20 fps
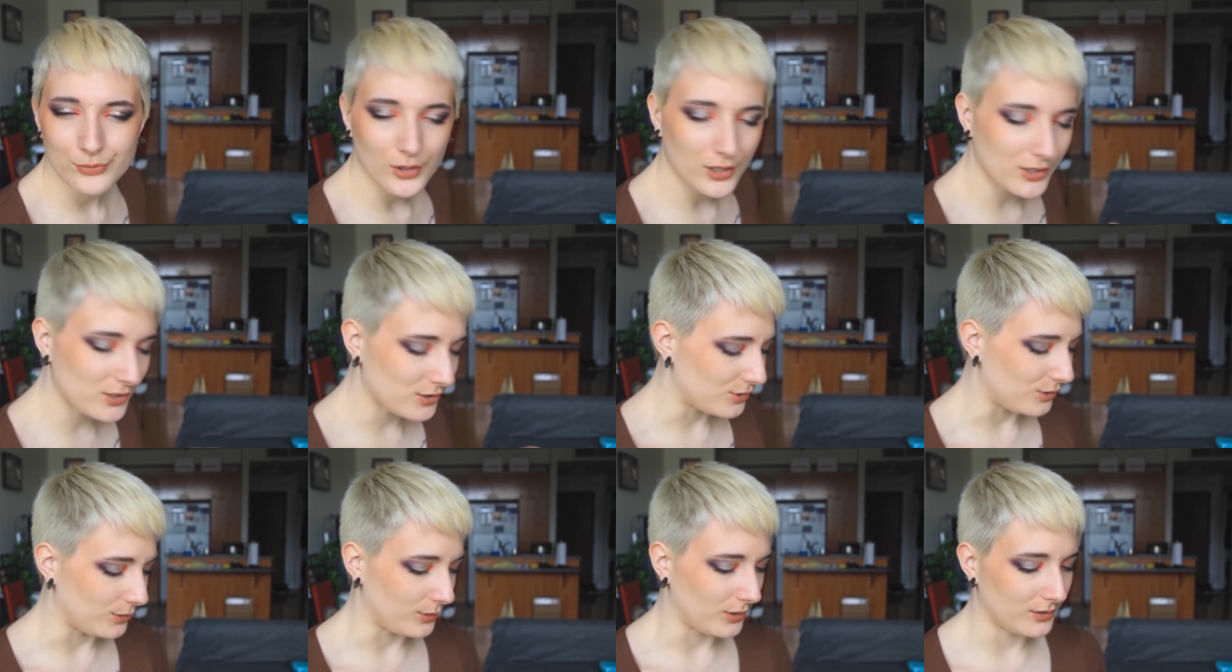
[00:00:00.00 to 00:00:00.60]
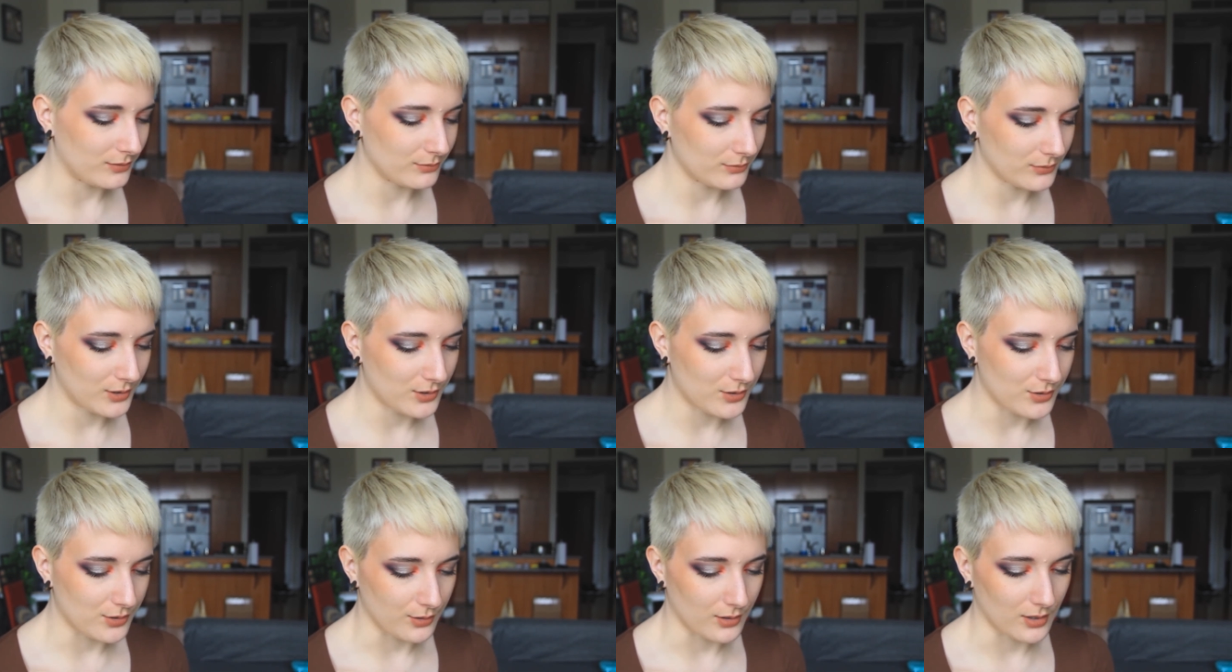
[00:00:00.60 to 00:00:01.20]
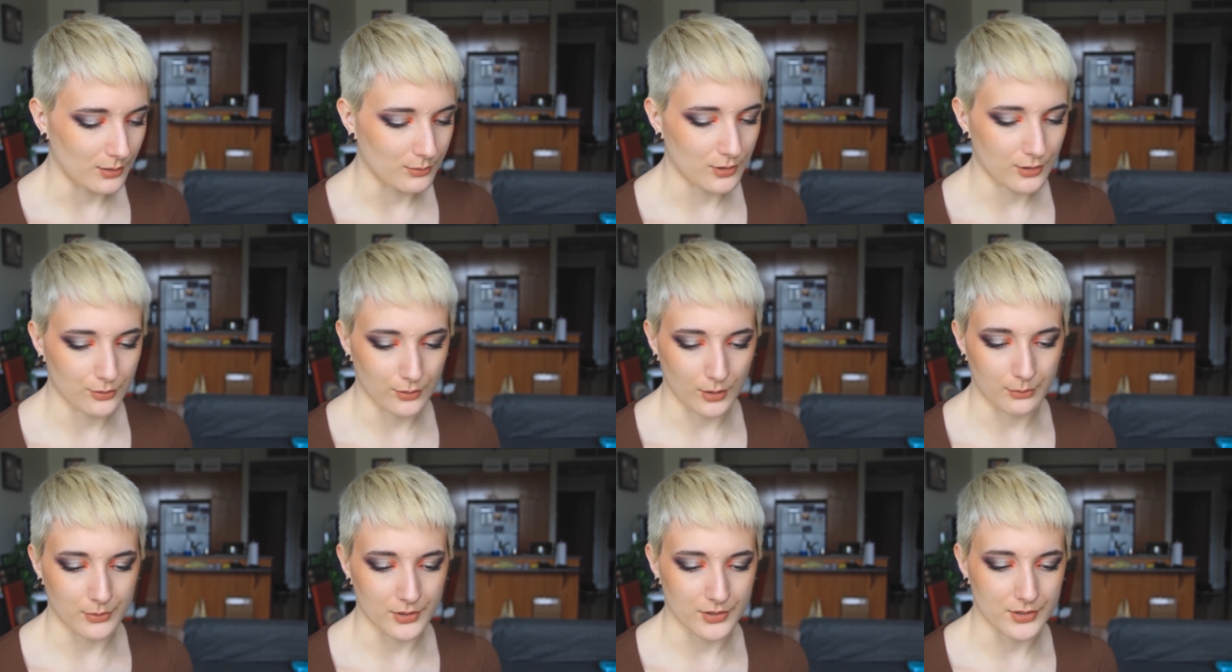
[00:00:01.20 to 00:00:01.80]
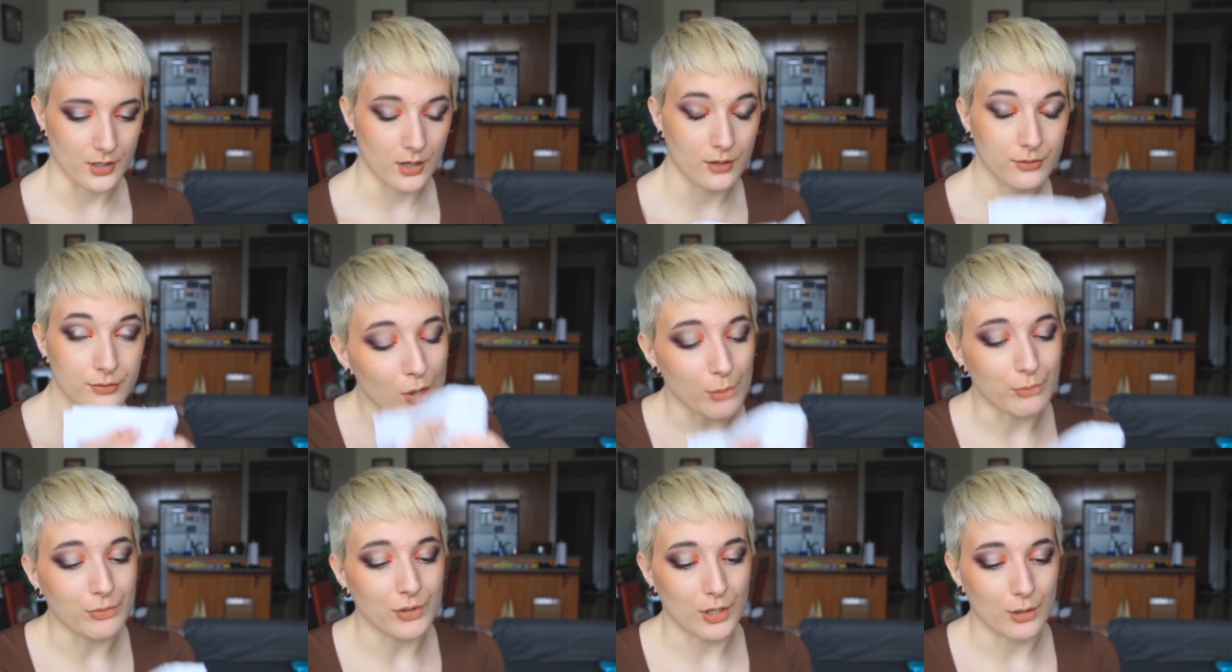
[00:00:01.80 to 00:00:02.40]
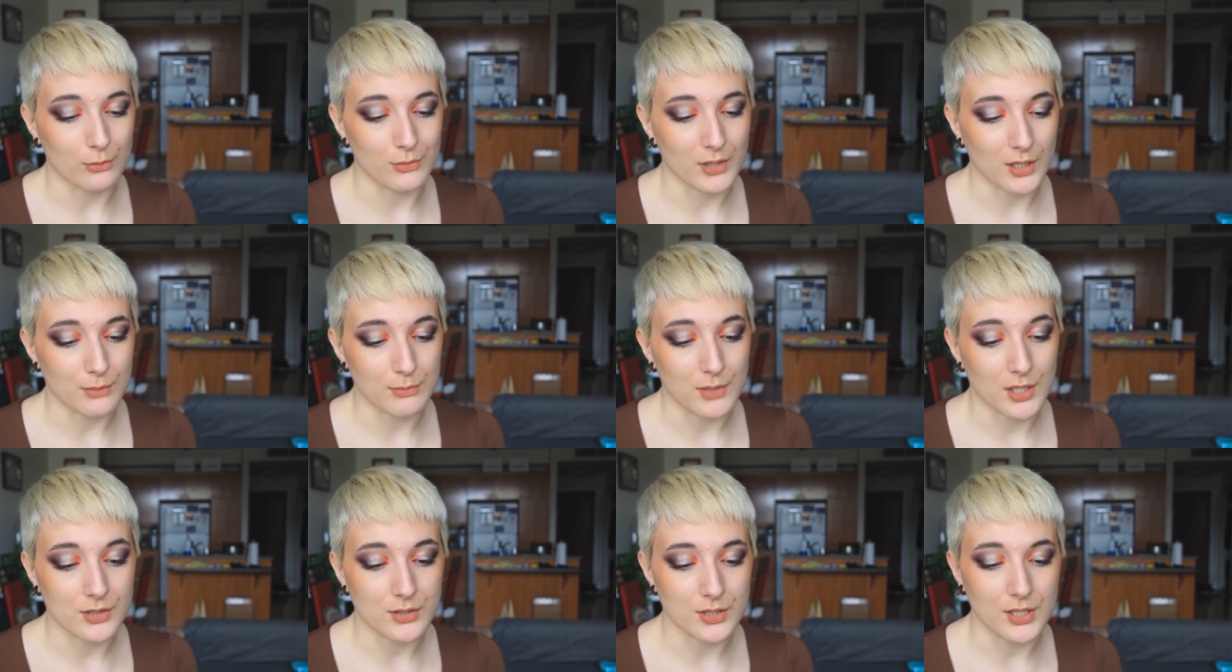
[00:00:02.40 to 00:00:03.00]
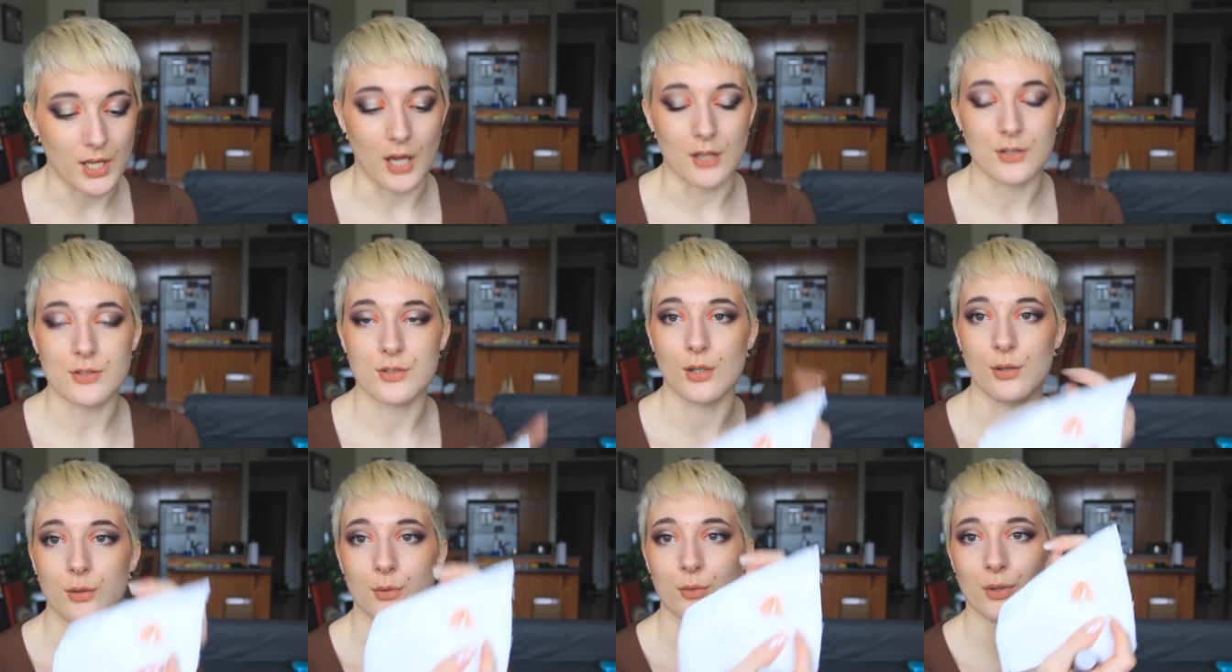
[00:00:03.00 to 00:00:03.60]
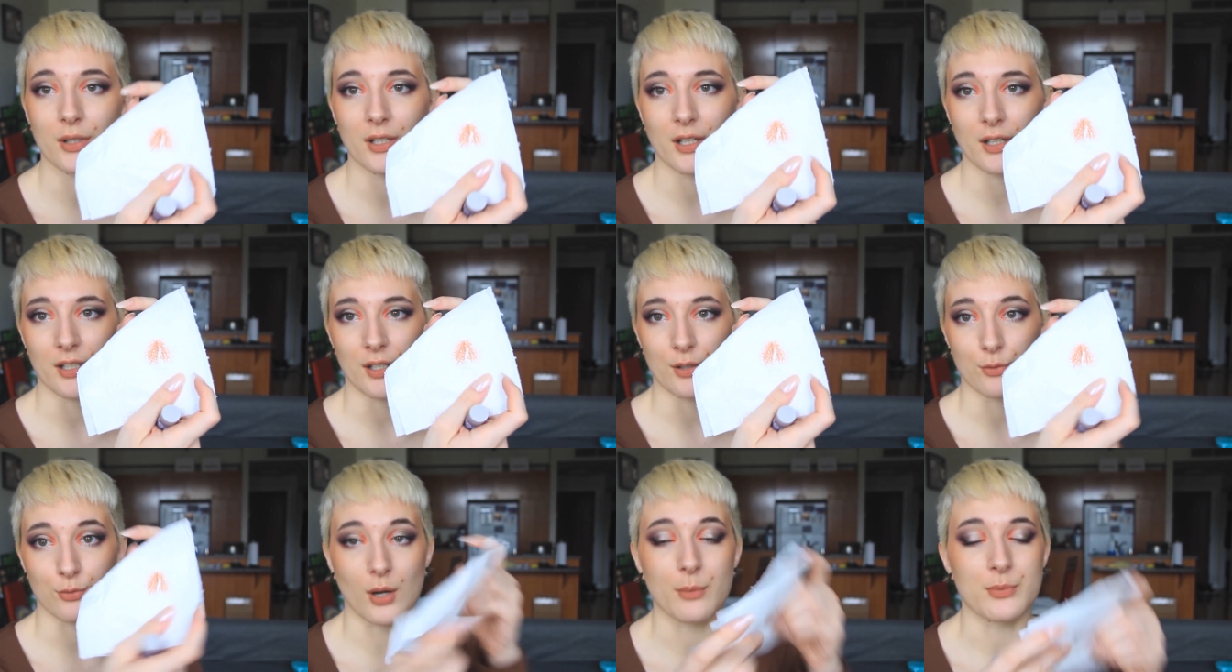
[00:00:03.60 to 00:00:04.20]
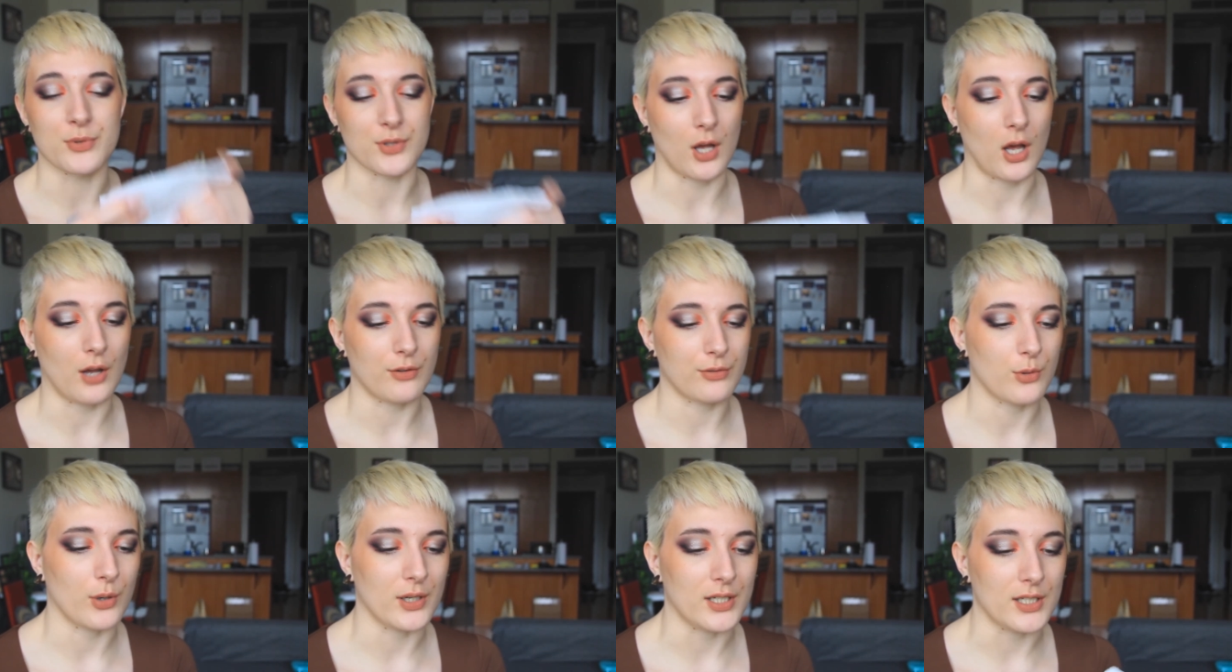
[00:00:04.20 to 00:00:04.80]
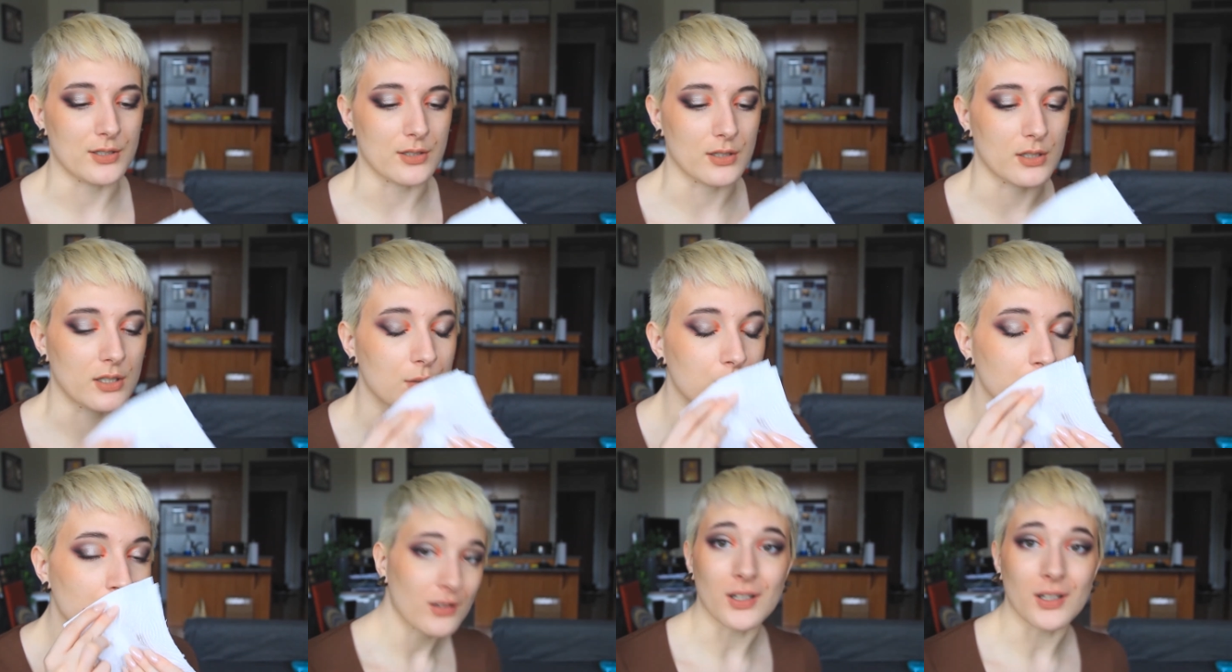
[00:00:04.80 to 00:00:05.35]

Let's do it. Let's do it. I'm gonna rub this off. Hopefully I don't make a mess. Yeah, so when it rubs off quite easily.